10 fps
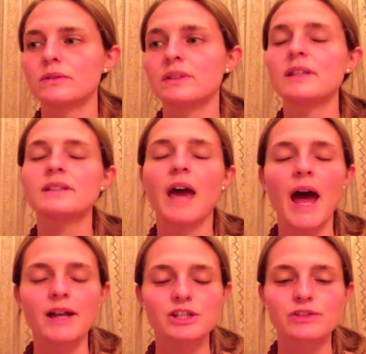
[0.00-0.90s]

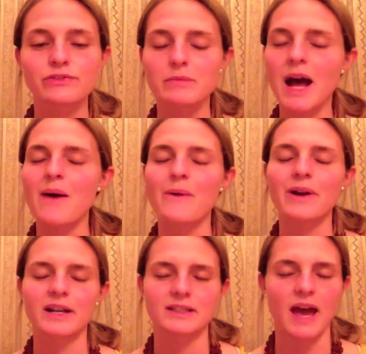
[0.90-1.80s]
detach from
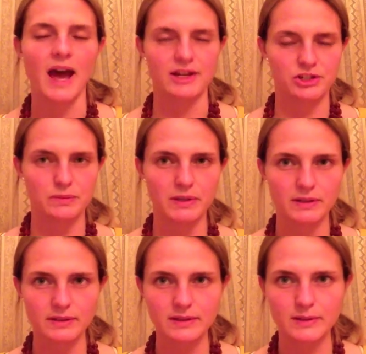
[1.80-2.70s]
our
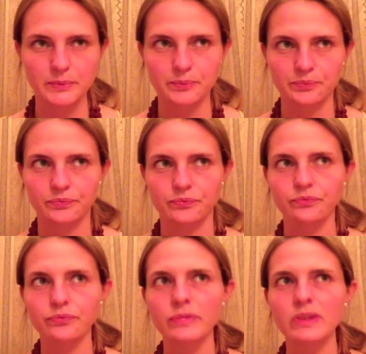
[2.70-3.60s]
attachments.
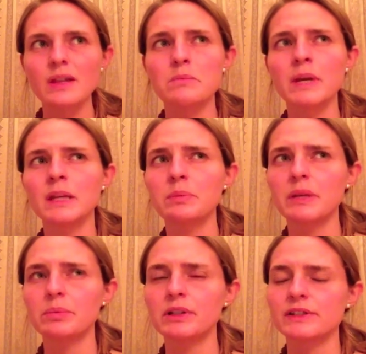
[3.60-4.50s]
Many
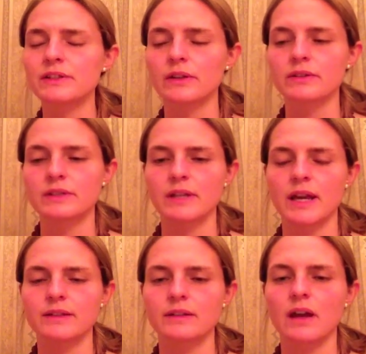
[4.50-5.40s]
people
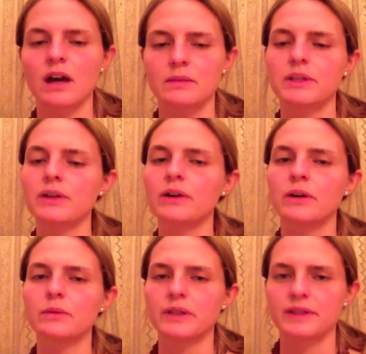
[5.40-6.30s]
associate karma
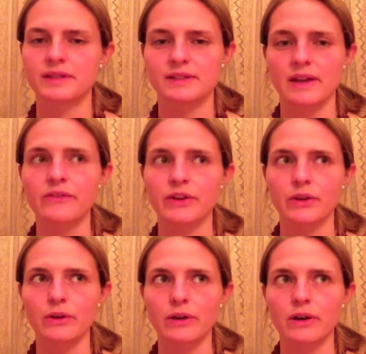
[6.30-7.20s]
yoga with seva
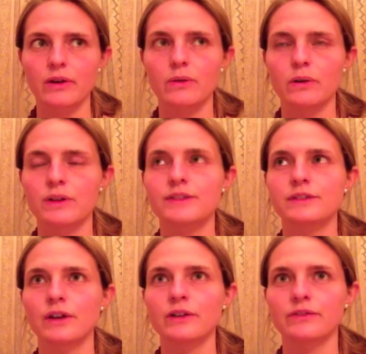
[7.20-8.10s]
yoga or
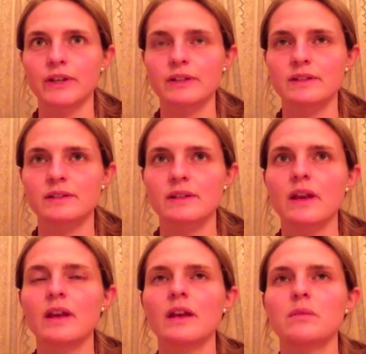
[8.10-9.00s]
service,
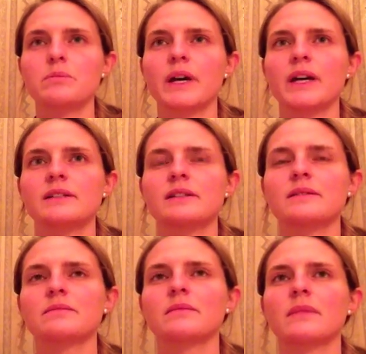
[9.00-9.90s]
but
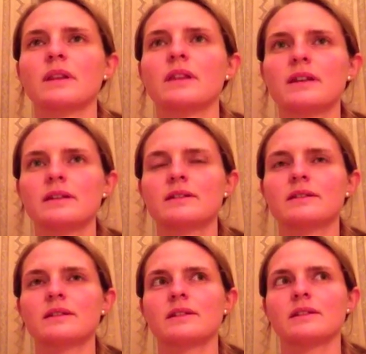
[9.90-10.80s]

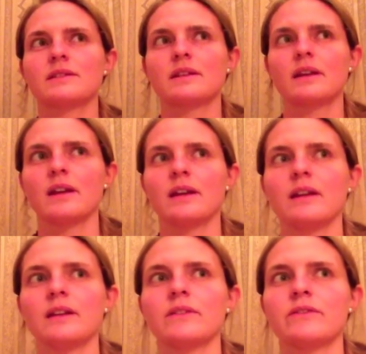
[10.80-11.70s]
this is
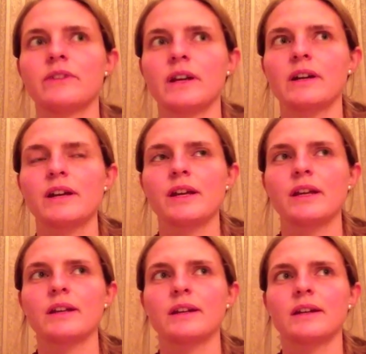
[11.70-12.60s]
a very